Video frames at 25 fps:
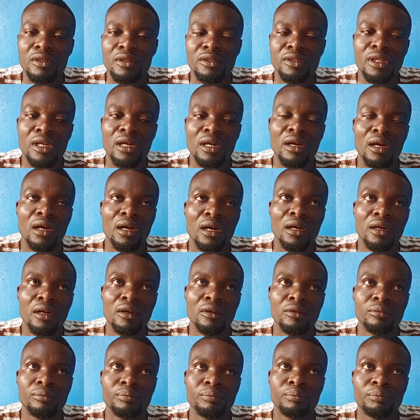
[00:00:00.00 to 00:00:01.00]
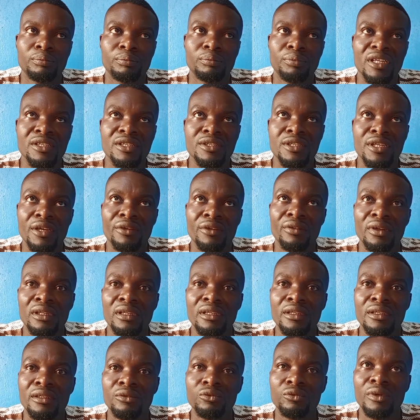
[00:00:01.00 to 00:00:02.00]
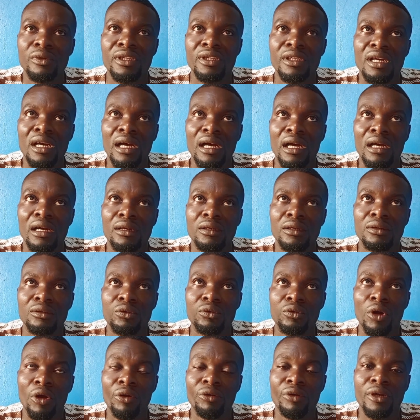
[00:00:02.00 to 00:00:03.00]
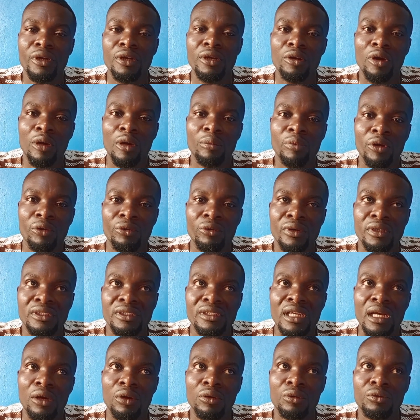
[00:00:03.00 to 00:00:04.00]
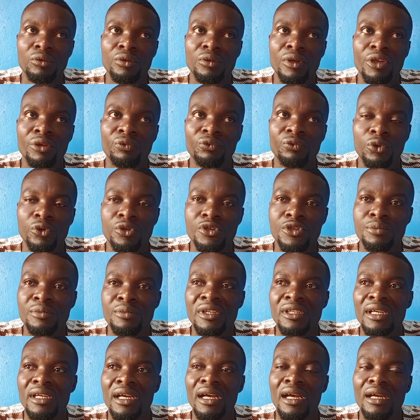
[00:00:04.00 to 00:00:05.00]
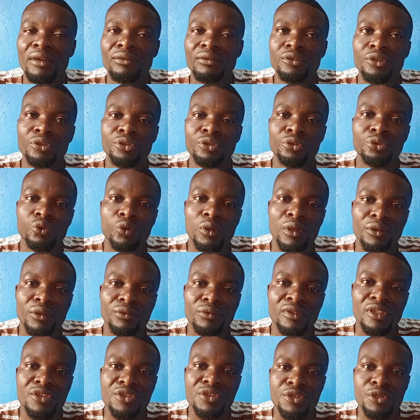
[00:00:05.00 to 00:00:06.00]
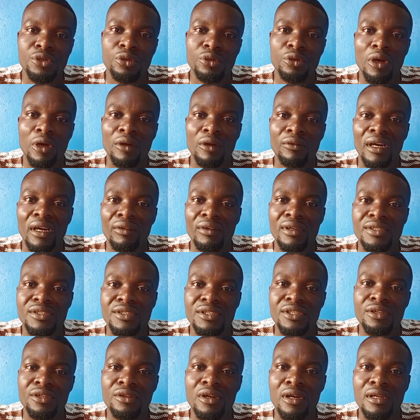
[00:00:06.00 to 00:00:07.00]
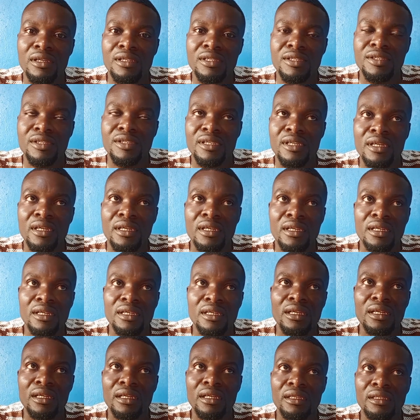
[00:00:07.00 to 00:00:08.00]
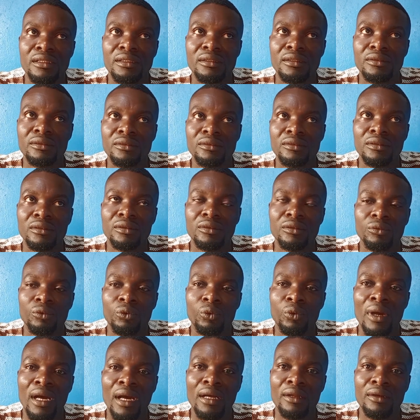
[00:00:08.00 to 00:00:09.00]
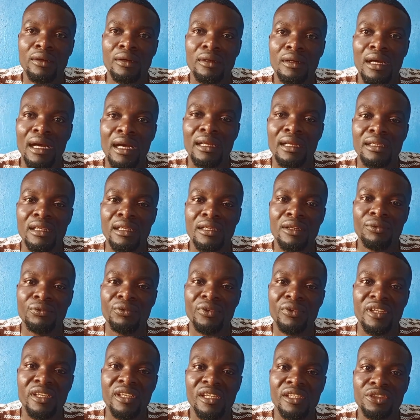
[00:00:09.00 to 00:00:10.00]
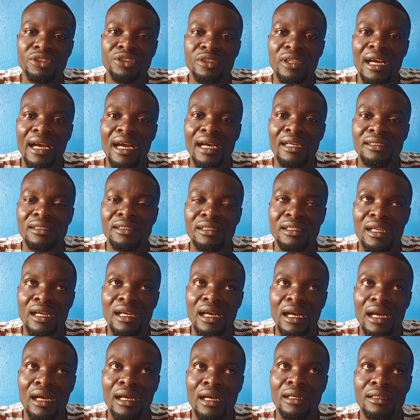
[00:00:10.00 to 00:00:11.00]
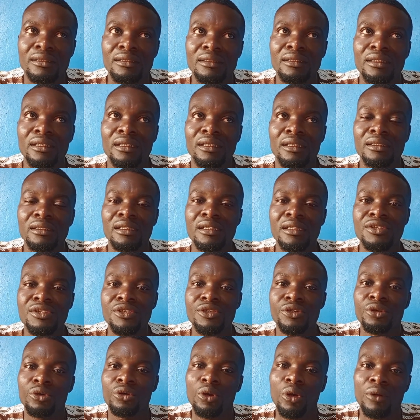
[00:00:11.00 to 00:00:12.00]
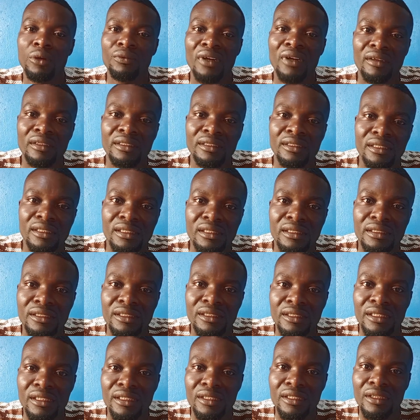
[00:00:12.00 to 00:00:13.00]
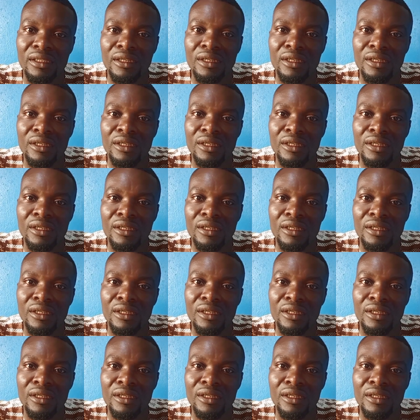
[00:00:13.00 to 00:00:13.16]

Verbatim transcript: Yeah, specifically, we are currently operating our own enforcement that have to do with the seal of our stickers, and rather identification at the card and the seal of our ticket.